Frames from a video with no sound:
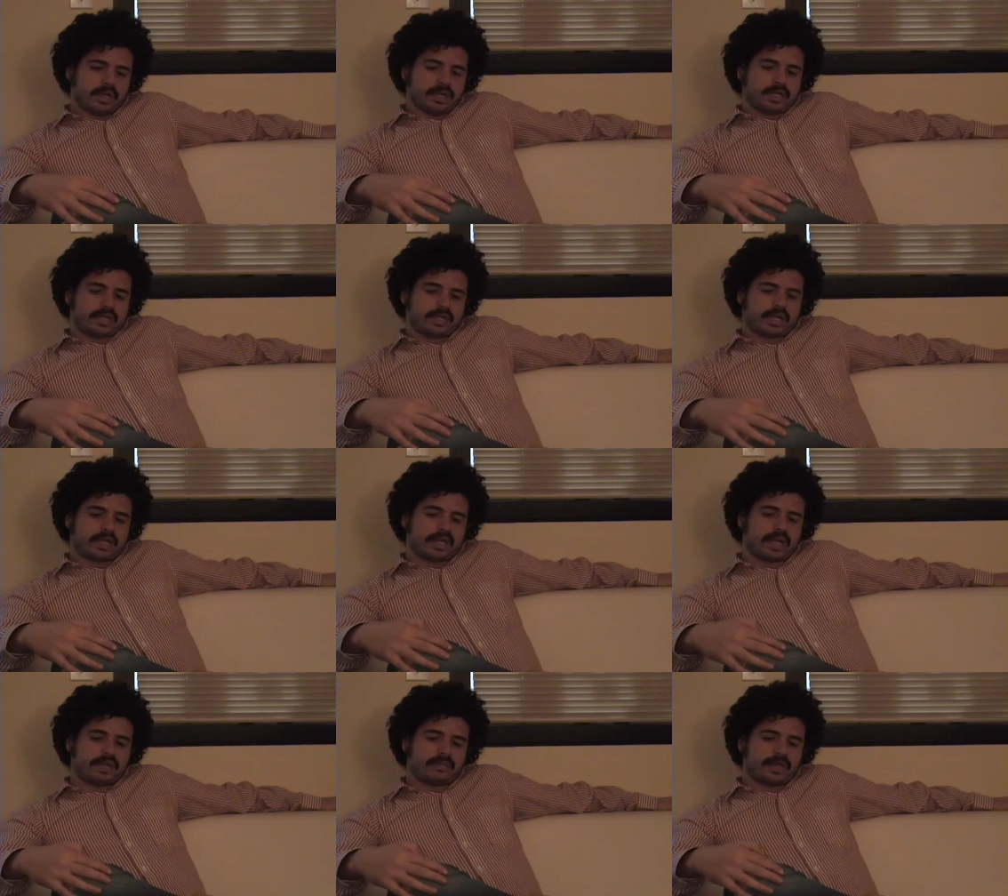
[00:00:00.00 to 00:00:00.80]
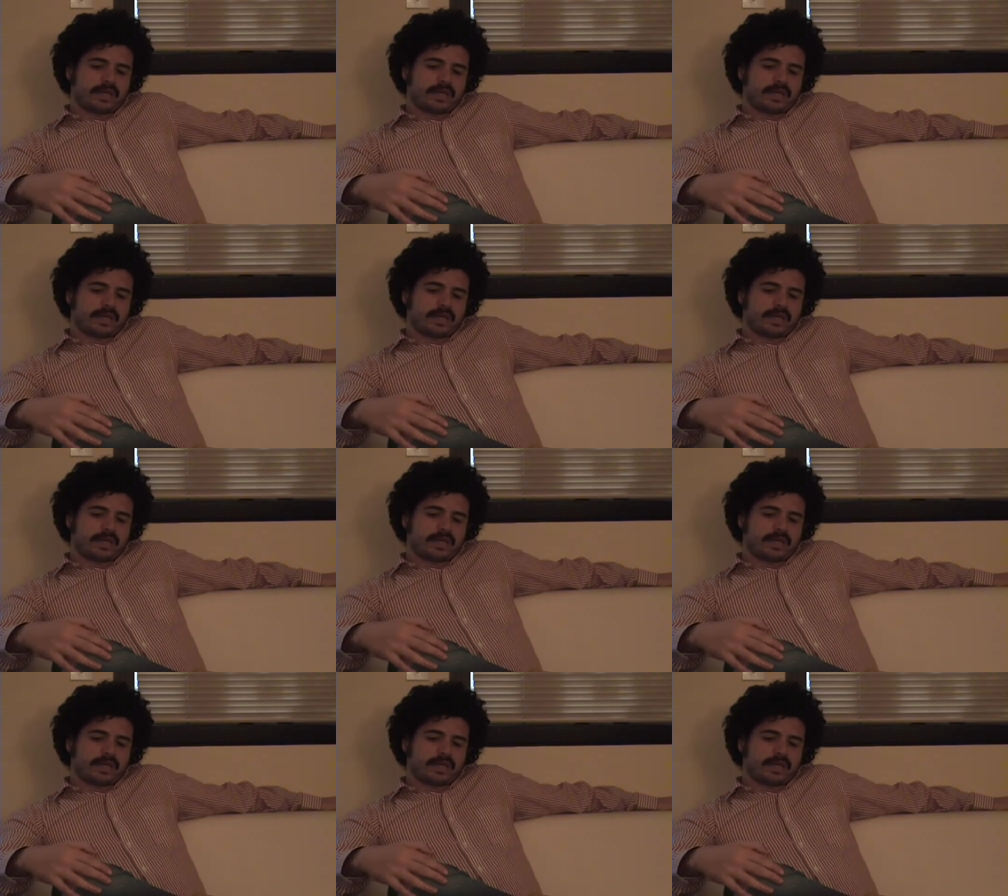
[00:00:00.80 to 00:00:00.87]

And they came